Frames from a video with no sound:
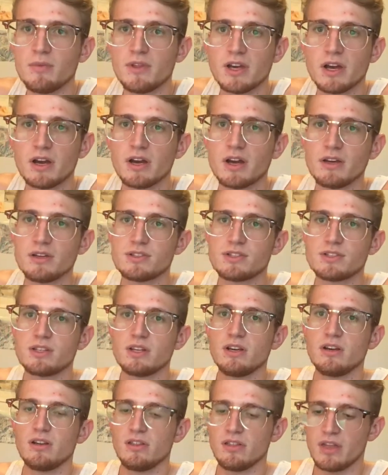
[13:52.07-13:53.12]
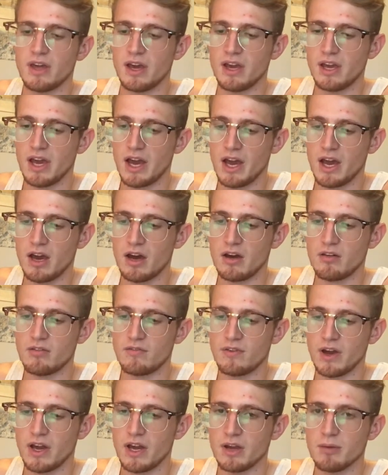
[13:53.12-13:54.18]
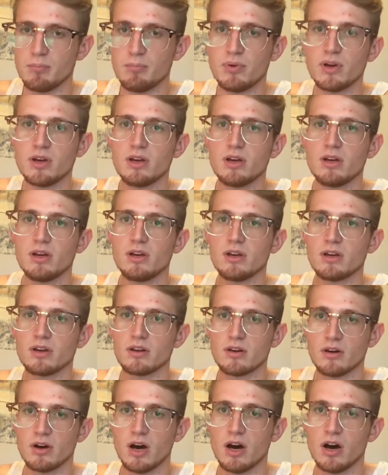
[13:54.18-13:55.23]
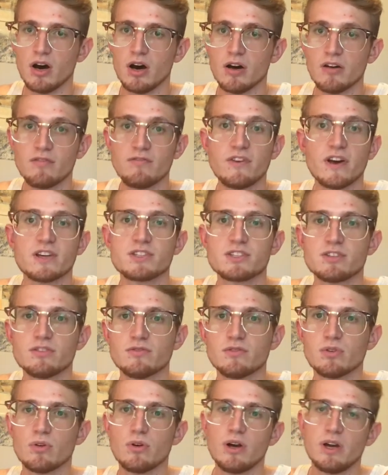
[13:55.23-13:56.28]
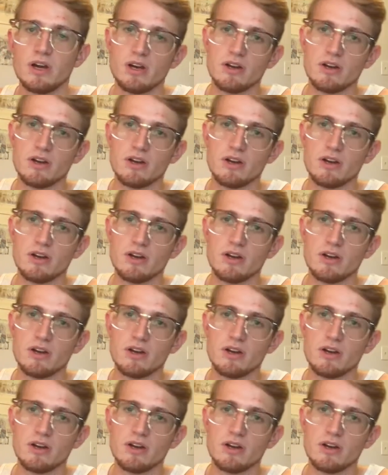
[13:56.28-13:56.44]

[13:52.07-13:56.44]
the AAC, they have a big uh, festival,